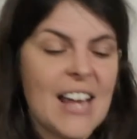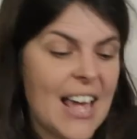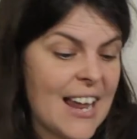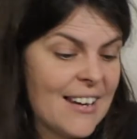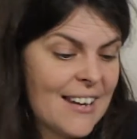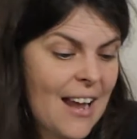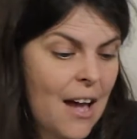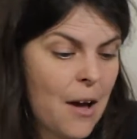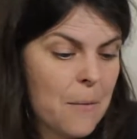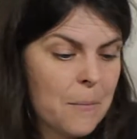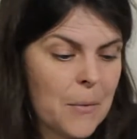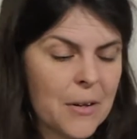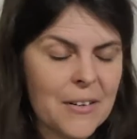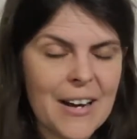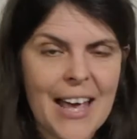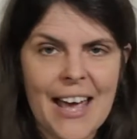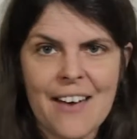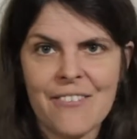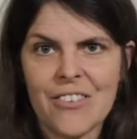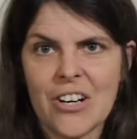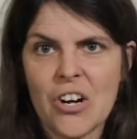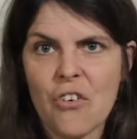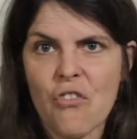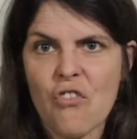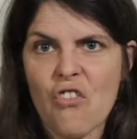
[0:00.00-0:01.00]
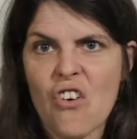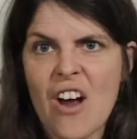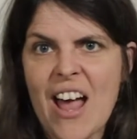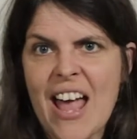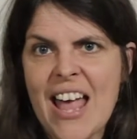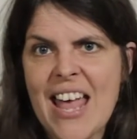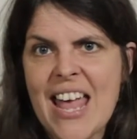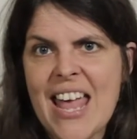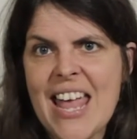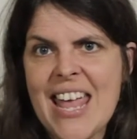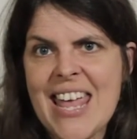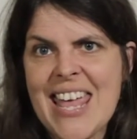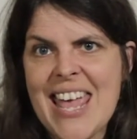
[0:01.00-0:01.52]
and now I'm gonna have a
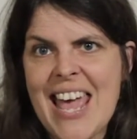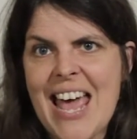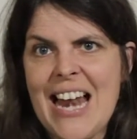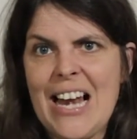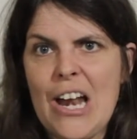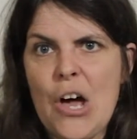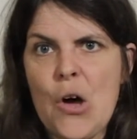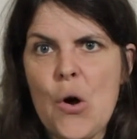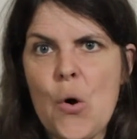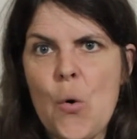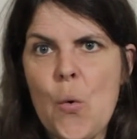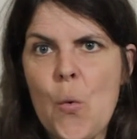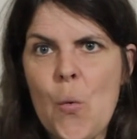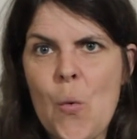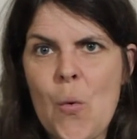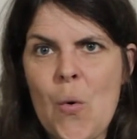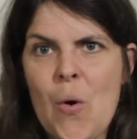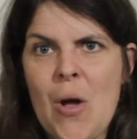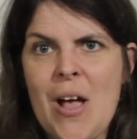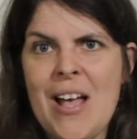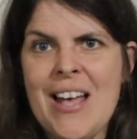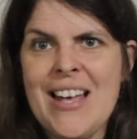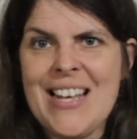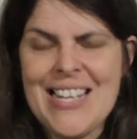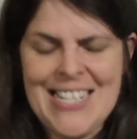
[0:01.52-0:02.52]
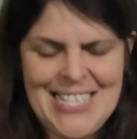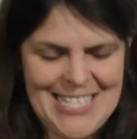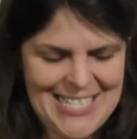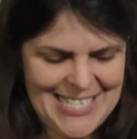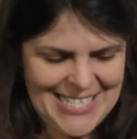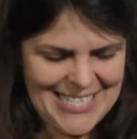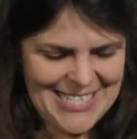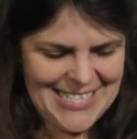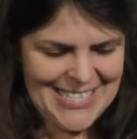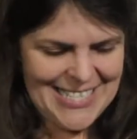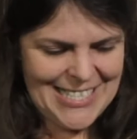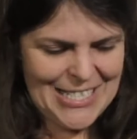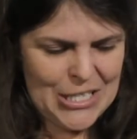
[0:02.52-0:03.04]
grey yellow
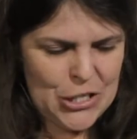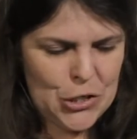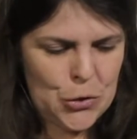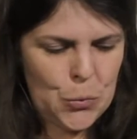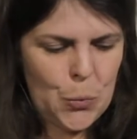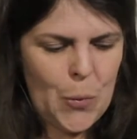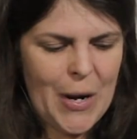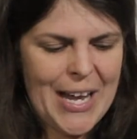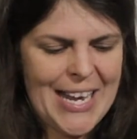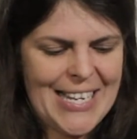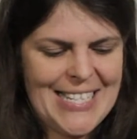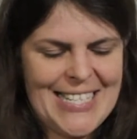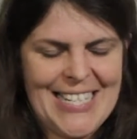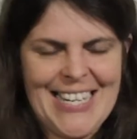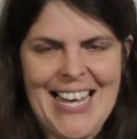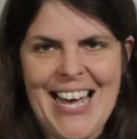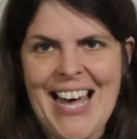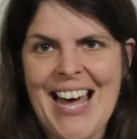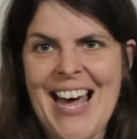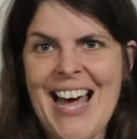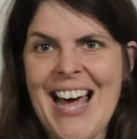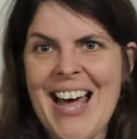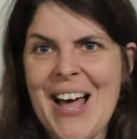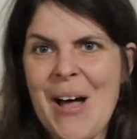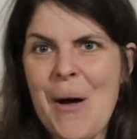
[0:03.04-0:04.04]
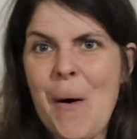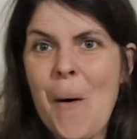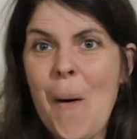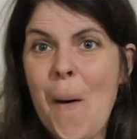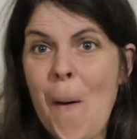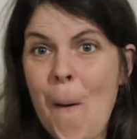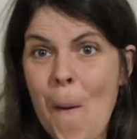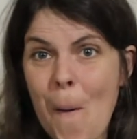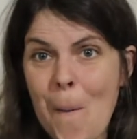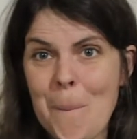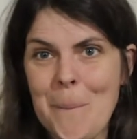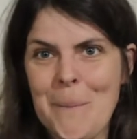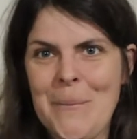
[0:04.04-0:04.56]
sweater,
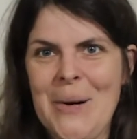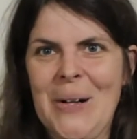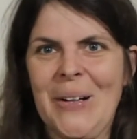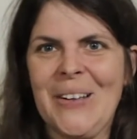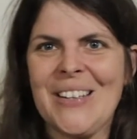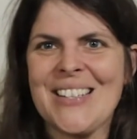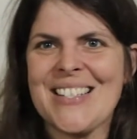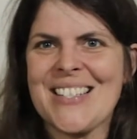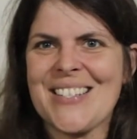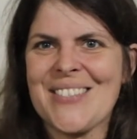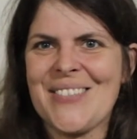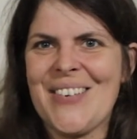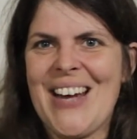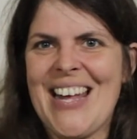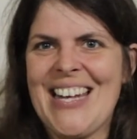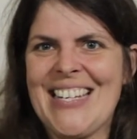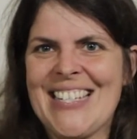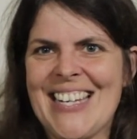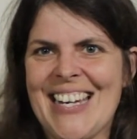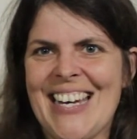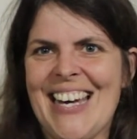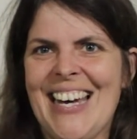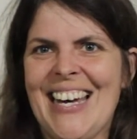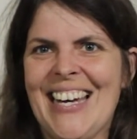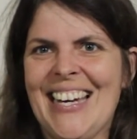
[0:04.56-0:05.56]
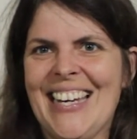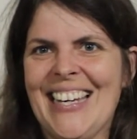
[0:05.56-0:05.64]
Humboldt sweater.